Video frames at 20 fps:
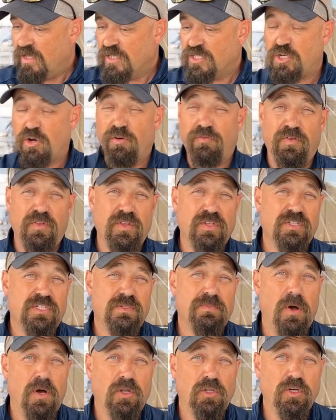So for those
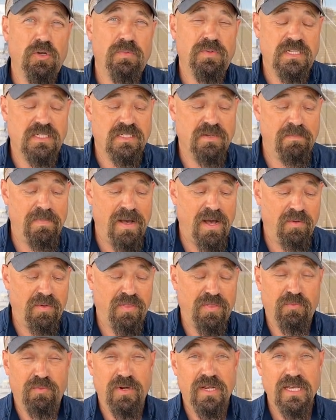small loops, it's about
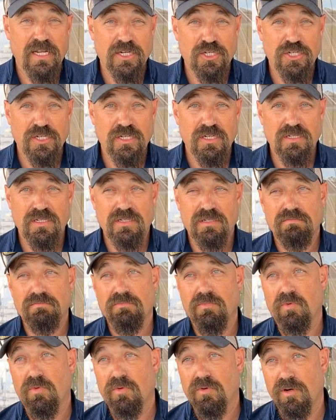3 inches
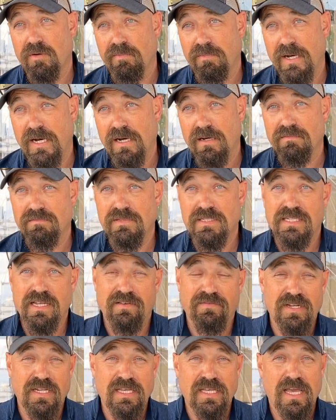or about
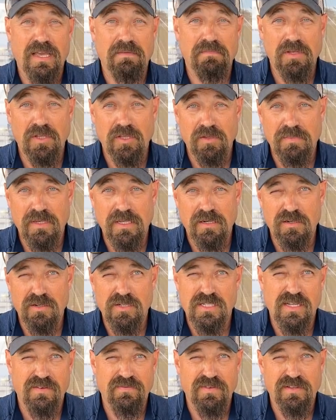78 millimeters,
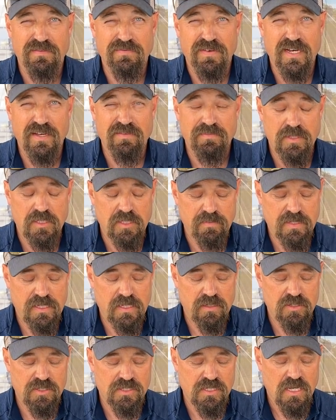75
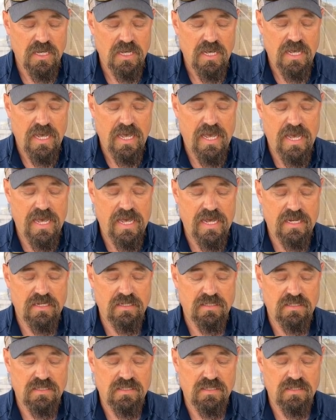millimeters.
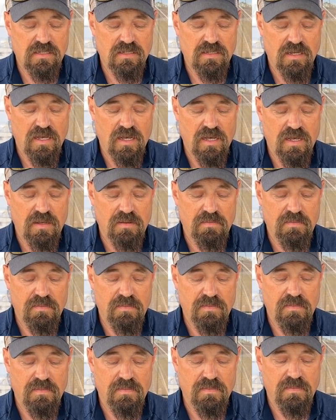And
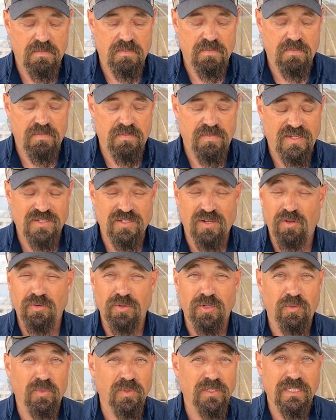that's all
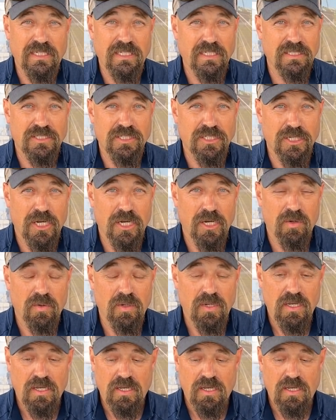you really need to know.